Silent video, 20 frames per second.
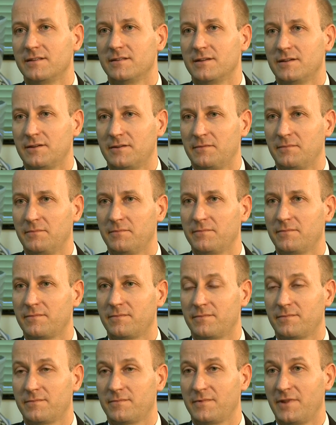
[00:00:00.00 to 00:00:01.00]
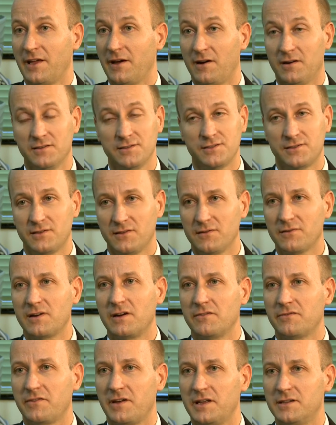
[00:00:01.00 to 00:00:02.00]
There are still
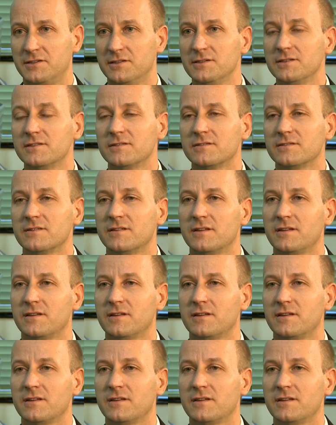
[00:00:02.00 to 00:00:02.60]
rough edges,